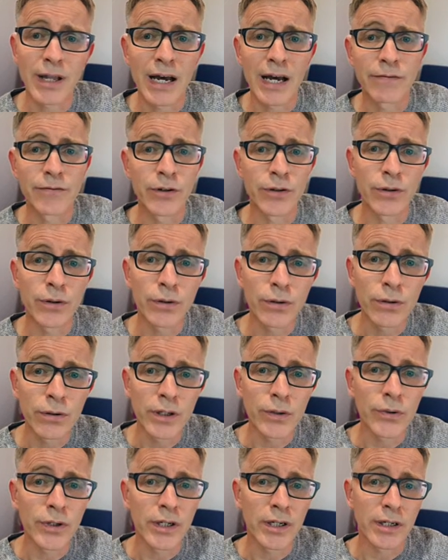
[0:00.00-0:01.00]
I've done all the
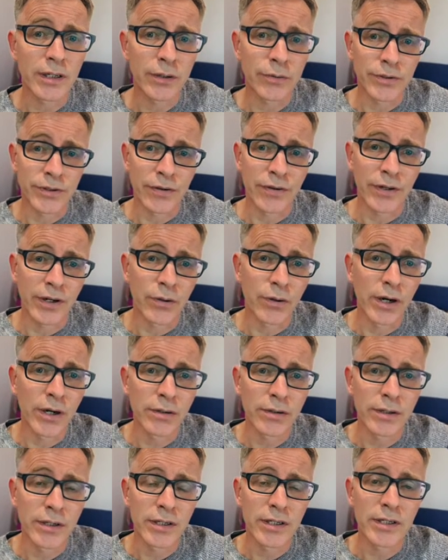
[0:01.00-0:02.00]
work that was on the
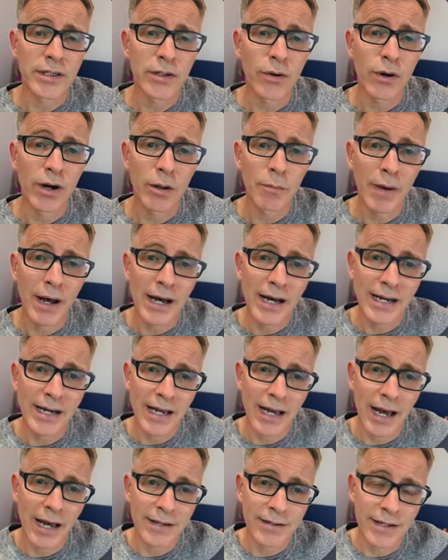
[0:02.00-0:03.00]
quote, so I'll mark
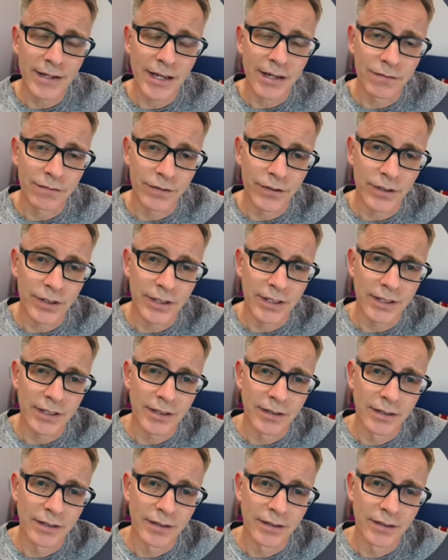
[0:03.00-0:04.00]
as invoiced.
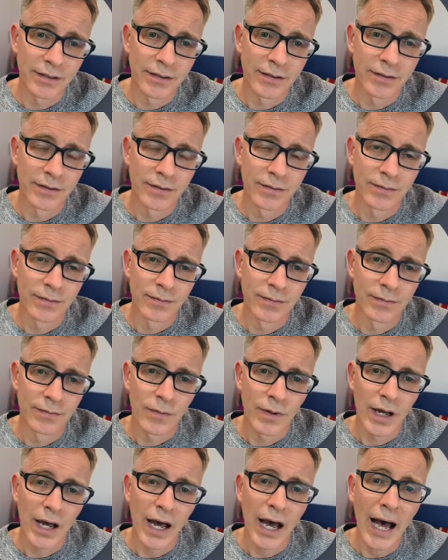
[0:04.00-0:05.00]

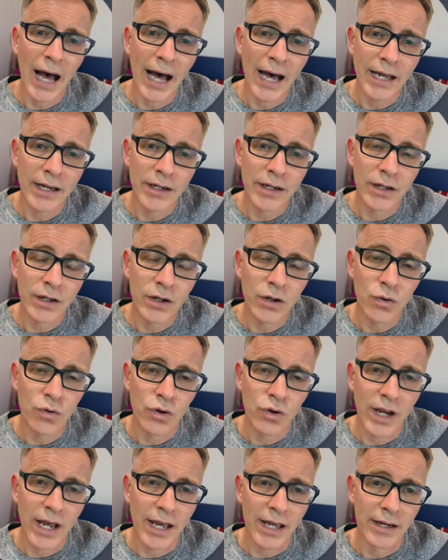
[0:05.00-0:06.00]
And
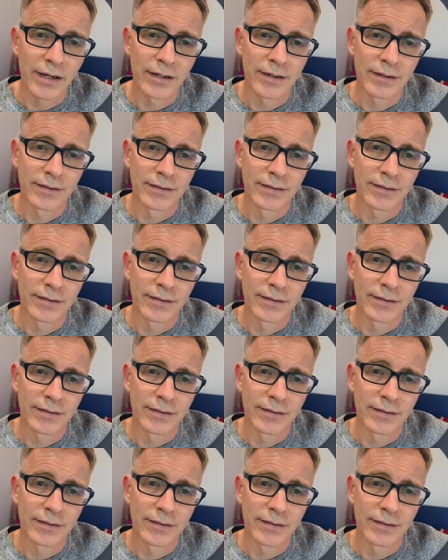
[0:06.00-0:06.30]
create.